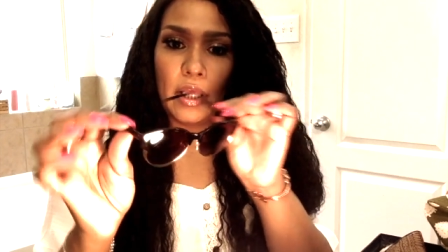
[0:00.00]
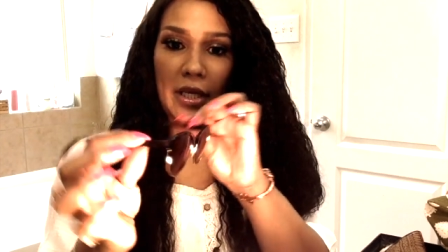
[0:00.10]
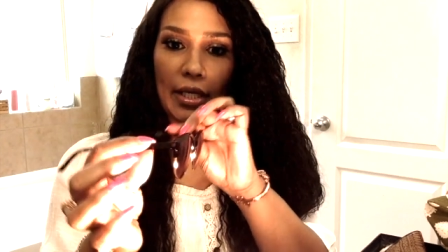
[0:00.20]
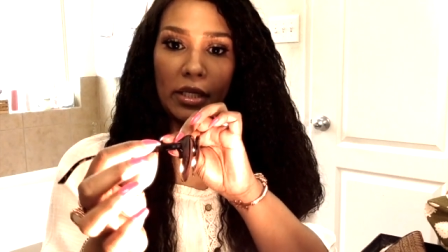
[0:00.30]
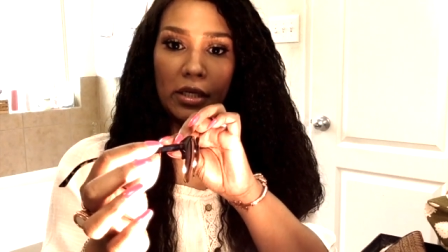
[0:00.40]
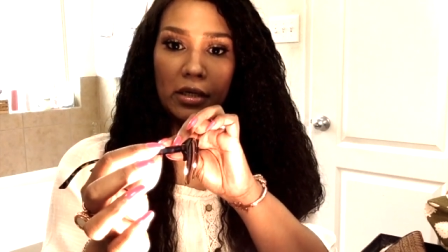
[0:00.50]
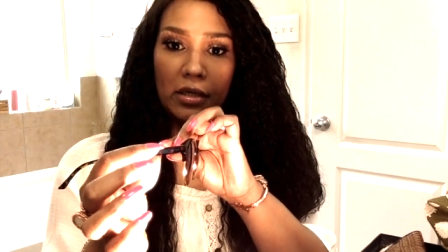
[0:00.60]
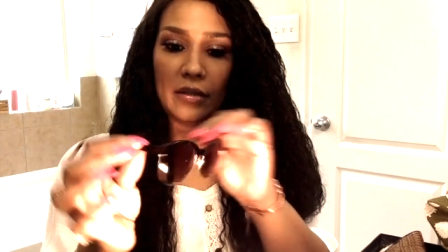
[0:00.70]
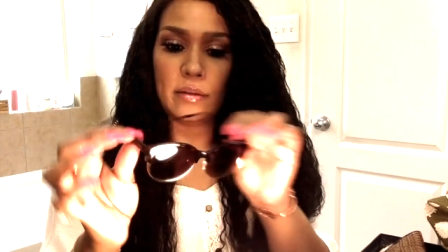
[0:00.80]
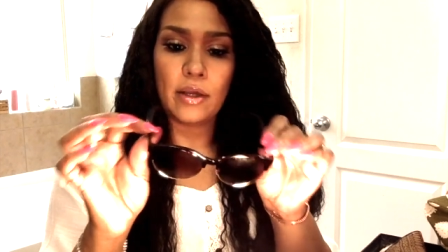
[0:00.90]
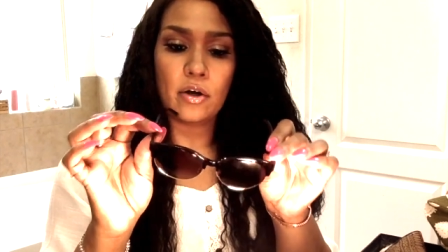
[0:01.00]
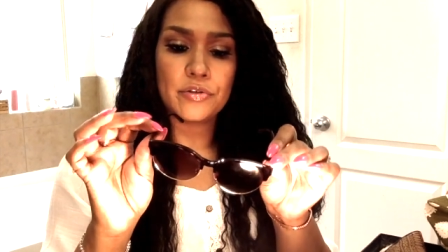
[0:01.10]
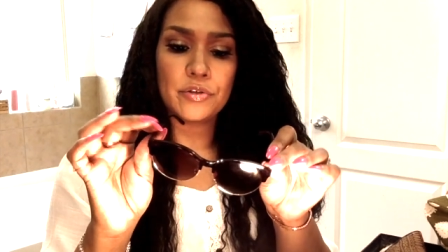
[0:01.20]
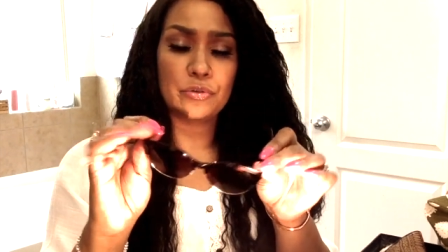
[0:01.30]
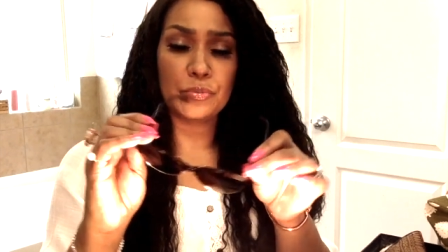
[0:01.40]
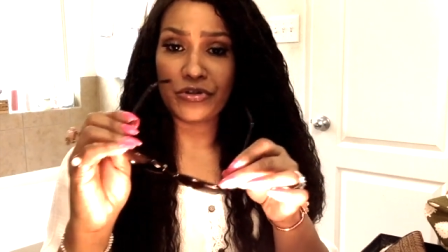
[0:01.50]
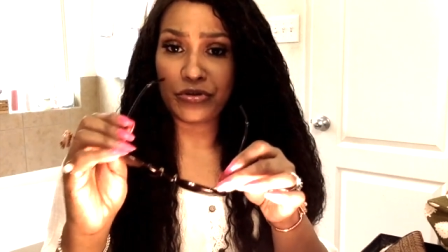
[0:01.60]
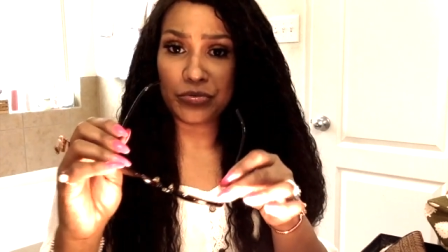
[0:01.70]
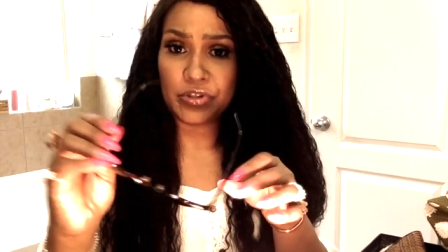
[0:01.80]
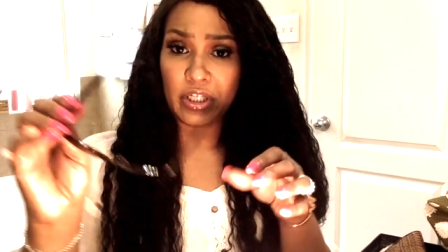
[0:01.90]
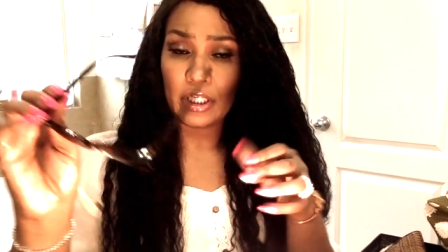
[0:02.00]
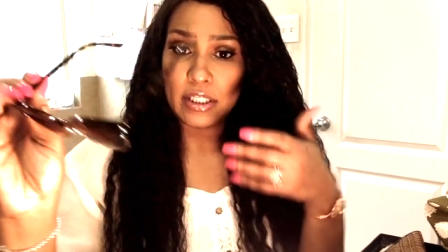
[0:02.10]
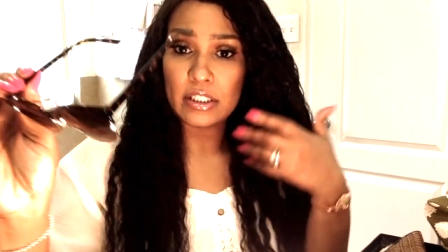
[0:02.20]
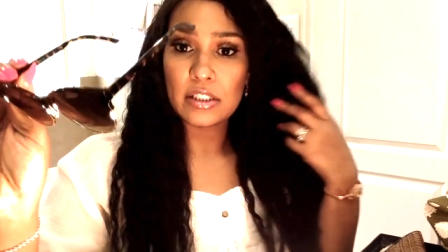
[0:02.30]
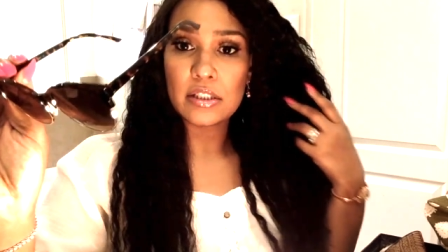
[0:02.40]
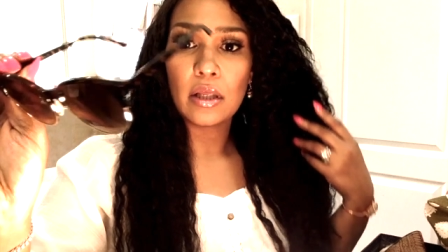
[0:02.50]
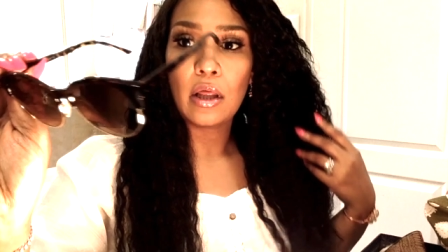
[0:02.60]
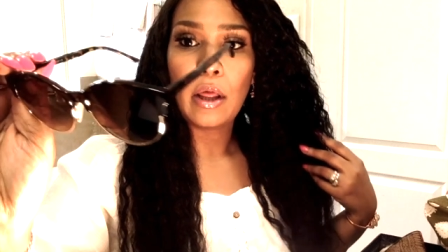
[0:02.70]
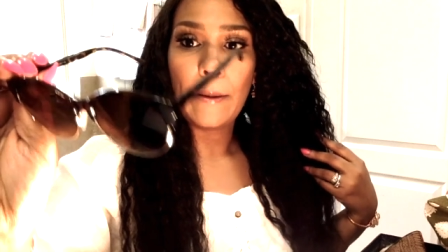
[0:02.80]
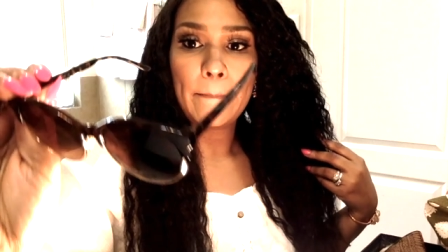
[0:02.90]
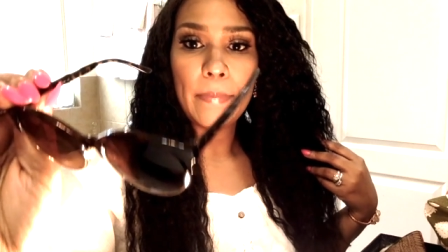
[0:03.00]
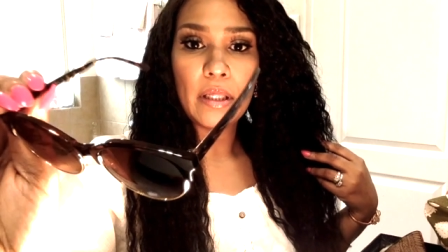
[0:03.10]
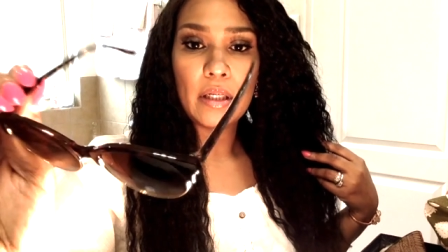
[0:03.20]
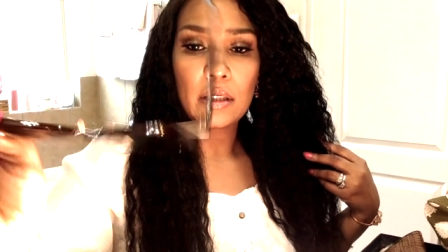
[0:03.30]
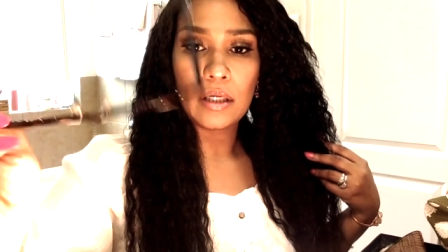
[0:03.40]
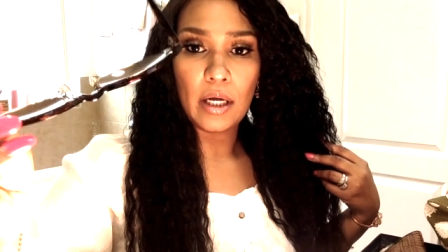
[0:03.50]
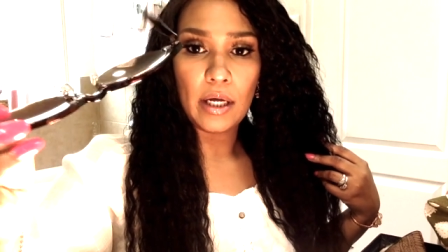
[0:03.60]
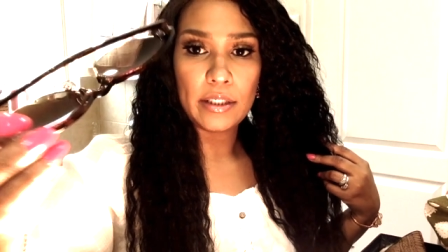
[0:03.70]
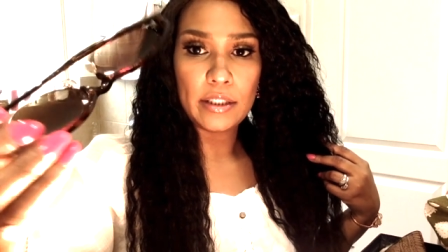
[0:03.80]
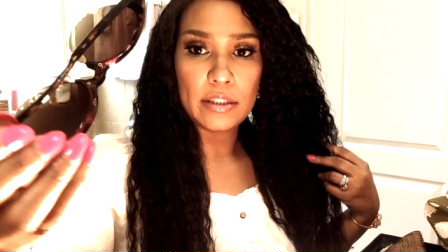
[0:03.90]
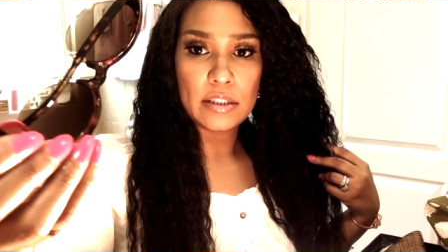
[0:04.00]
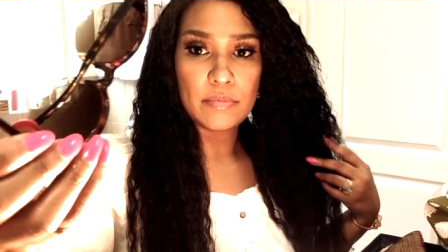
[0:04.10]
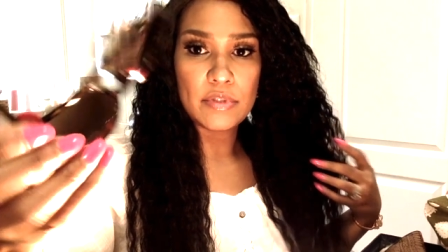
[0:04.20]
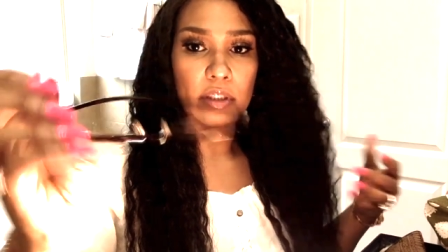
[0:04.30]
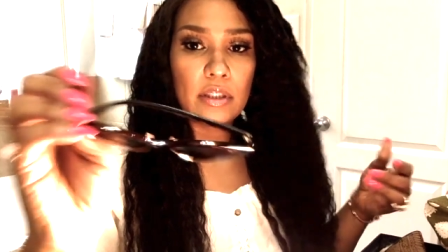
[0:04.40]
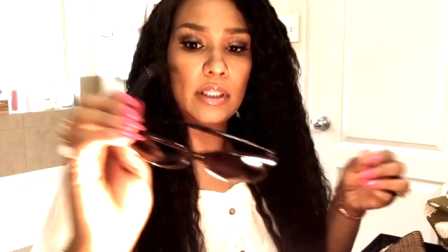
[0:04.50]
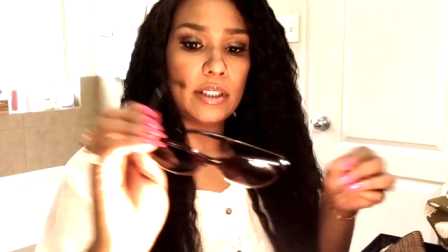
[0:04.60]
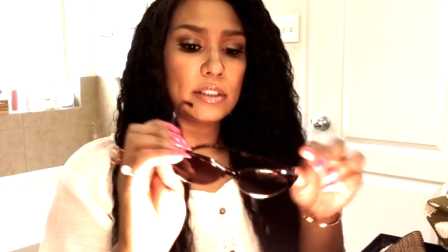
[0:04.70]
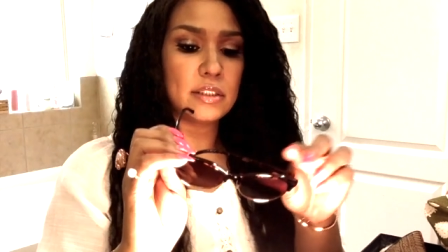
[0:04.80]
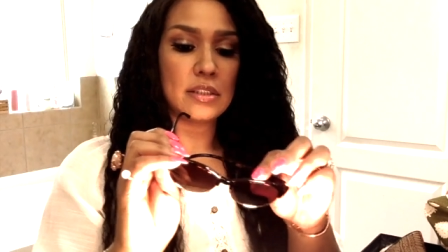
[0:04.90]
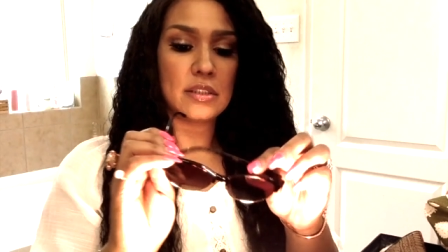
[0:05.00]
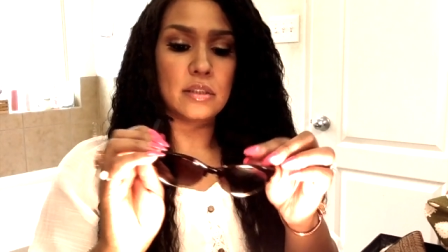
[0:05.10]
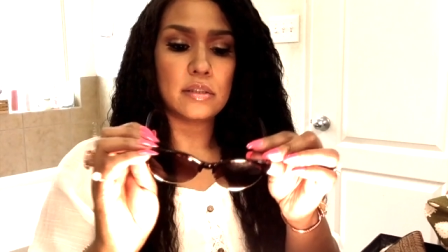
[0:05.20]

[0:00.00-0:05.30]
And they also do prescription glasses, but I needed some sunglasses.